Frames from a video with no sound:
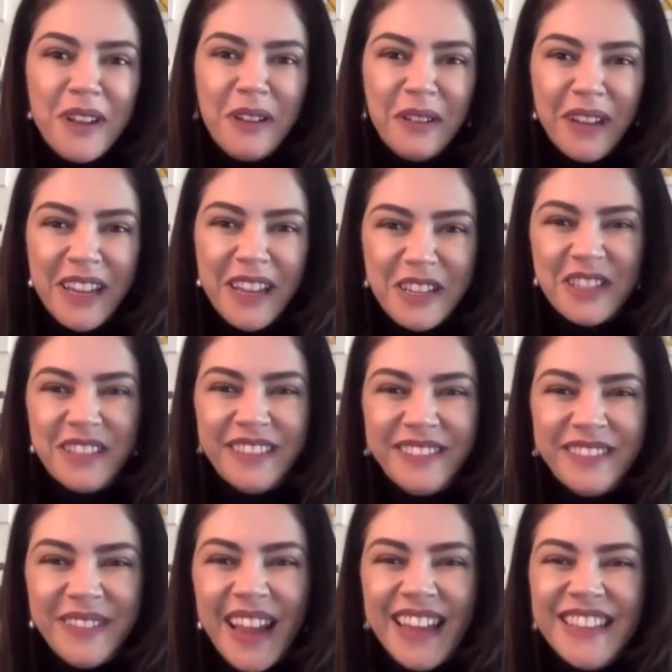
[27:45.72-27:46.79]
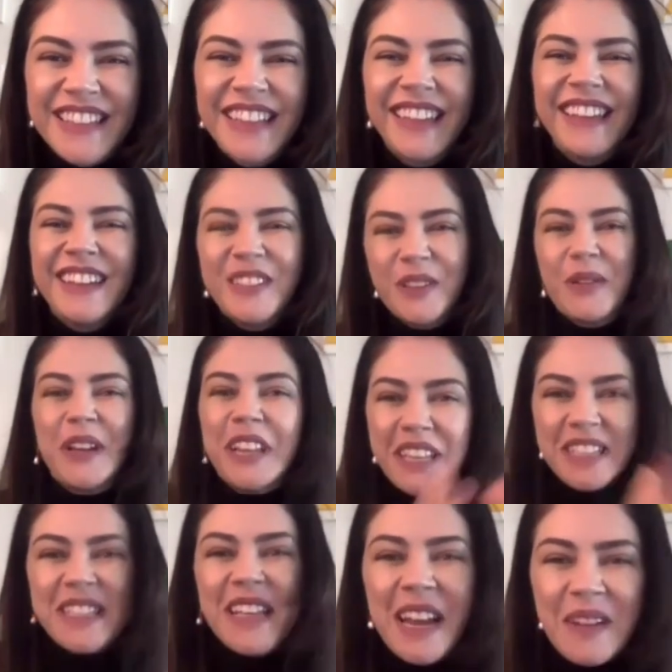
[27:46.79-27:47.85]
violation, right? So it
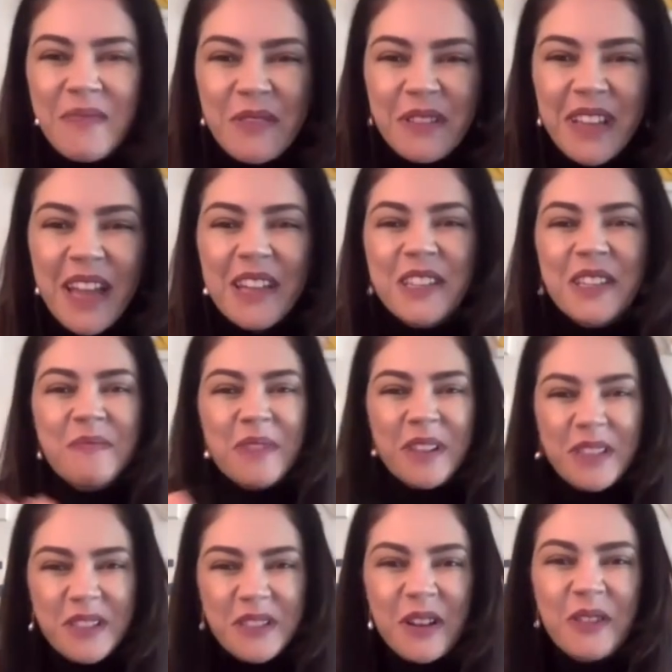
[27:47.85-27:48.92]
is data protection, but it's